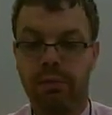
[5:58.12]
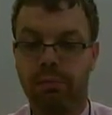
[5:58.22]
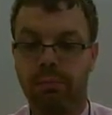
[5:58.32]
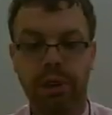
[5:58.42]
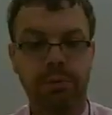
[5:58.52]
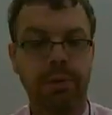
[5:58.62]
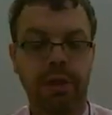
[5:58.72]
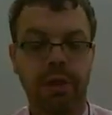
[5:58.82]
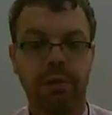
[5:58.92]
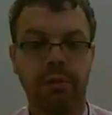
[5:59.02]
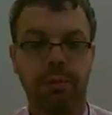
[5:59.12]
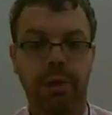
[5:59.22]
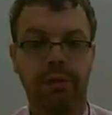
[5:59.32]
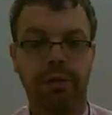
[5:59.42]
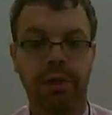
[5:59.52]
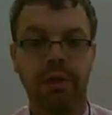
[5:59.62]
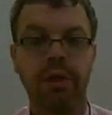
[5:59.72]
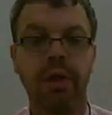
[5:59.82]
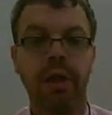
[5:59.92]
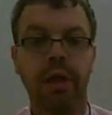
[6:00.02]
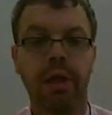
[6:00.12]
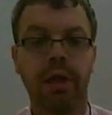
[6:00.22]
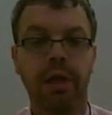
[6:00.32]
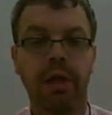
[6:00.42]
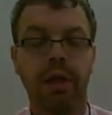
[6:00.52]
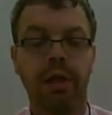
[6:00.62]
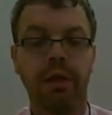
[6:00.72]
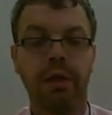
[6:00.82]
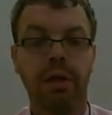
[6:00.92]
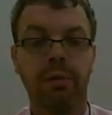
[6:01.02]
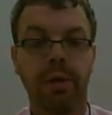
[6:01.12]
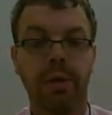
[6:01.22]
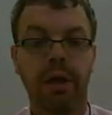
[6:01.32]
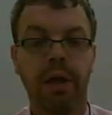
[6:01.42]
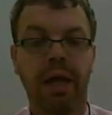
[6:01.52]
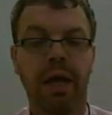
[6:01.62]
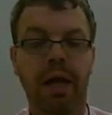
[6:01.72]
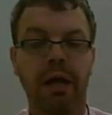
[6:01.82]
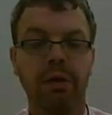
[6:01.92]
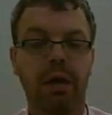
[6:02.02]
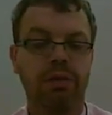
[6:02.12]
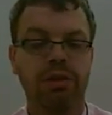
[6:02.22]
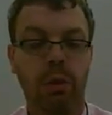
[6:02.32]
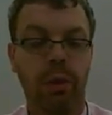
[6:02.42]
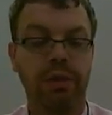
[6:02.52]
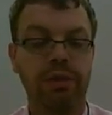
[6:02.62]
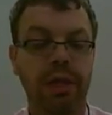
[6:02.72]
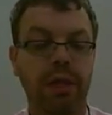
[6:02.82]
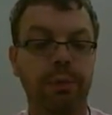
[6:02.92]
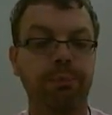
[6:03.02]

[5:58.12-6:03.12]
let's begin by reading, and I'll just go ahead and take it.